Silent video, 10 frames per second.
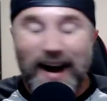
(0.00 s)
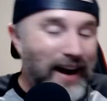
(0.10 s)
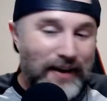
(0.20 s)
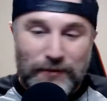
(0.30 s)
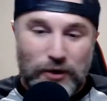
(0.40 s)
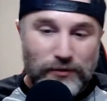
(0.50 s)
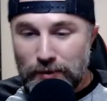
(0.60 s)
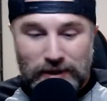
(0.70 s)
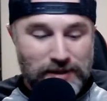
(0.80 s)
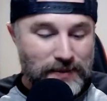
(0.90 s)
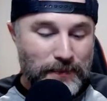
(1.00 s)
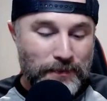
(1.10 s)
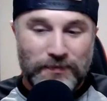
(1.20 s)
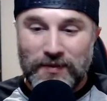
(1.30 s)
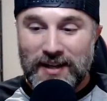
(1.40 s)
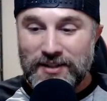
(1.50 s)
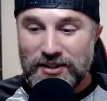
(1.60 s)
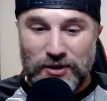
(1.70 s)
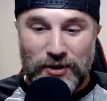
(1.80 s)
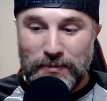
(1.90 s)
I have no voice. This
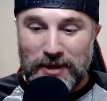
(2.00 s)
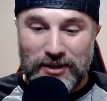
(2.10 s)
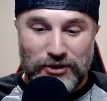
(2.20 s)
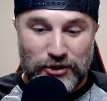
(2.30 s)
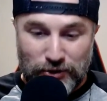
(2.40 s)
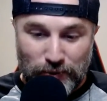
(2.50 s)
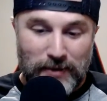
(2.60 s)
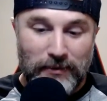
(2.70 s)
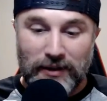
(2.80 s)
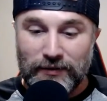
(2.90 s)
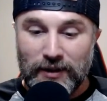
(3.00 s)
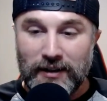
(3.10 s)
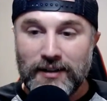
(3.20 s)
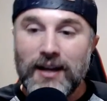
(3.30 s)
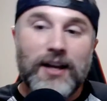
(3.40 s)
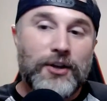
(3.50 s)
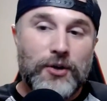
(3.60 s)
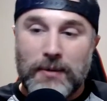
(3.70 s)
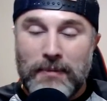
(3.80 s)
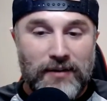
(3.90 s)
is going to be extremely fun. You
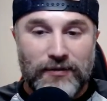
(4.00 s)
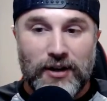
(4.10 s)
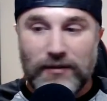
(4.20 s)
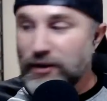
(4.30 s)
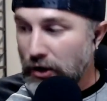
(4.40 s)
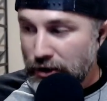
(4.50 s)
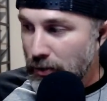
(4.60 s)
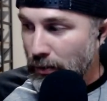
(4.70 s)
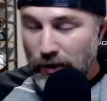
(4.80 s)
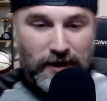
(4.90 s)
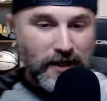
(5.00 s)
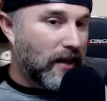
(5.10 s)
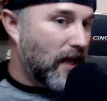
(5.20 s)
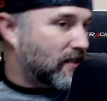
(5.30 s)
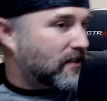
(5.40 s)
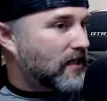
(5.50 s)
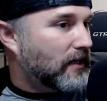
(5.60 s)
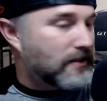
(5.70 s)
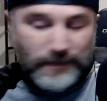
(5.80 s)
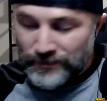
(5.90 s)
can make fun of it all you want. Now, last
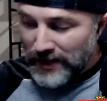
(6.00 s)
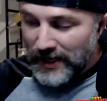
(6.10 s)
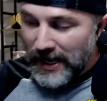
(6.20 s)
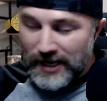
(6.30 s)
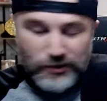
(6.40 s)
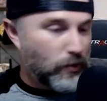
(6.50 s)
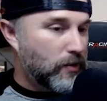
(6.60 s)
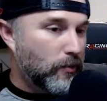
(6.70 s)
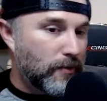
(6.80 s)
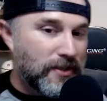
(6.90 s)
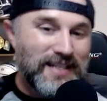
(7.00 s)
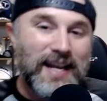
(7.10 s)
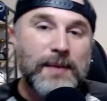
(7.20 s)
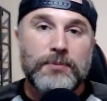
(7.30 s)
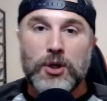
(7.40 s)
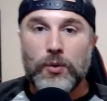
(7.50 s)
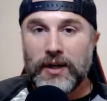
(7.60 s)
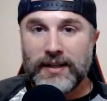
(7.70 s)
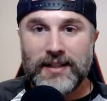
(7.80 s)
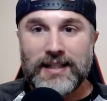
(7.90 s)
night, as we were
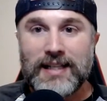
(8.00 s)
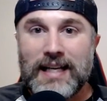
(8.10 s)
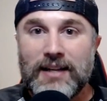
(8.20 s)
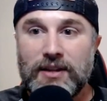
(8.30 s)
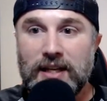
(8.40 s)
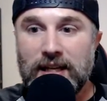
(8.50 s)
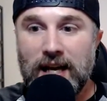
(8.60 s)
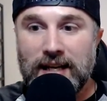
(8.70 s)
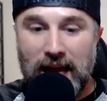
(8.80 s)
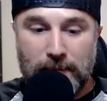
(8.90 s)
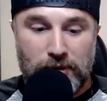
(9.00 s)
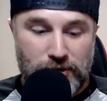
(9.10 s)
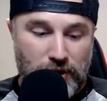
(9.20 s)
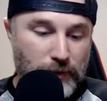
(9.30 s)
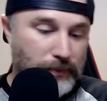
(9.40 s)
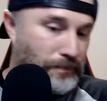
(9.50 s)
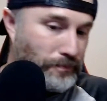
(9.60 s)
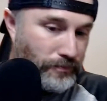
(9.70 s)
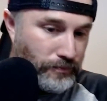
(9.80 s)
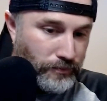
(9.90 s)
debuting the Gamer Zone,
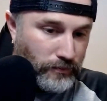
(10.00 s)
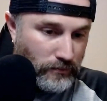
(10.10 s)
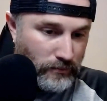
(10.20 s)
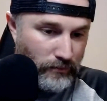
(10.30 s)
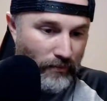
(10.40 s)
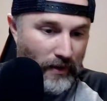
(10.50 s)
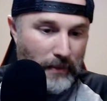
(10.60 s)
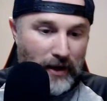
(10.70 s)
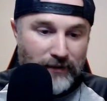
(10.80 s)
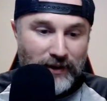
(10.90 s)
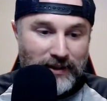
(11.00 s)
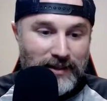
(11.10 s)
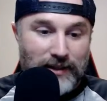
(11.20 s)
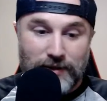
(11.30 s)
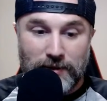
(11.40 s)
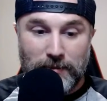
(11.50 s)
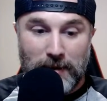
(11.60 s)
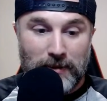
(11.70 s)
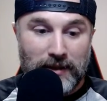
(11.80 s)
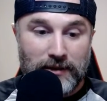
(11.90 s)
matter of fact, I need to turn
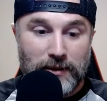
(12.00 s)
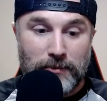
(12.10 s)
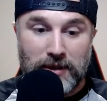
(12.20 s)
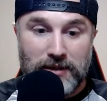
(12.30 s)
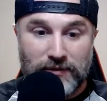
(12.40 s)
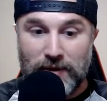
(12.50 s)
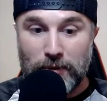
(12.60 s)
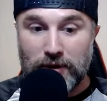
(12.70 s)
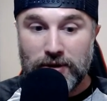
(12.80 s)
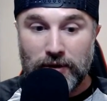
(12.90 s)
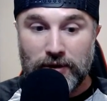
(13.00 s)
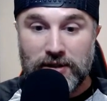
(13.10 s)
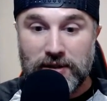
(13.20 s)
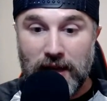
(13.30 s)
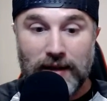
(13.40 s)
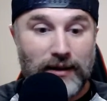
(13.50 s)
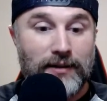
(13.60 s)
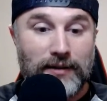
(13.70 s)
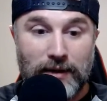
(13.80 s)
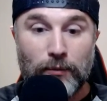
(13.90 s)
my mic up because if I'm going to talk this
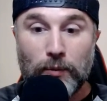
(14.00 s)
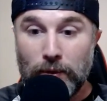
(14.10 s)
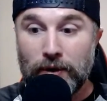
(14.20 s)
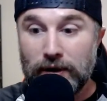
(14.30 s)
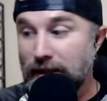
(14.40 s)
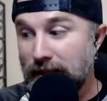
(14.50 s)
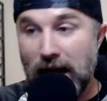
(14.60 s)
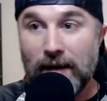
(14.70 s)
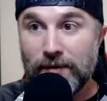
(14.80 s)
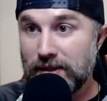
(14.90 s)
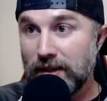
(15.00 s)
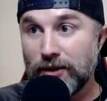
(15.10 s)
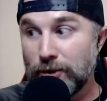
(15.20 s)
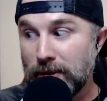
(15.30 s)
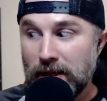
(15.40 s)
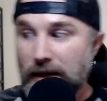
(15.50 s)
silent, then we're going to need to have this thing a little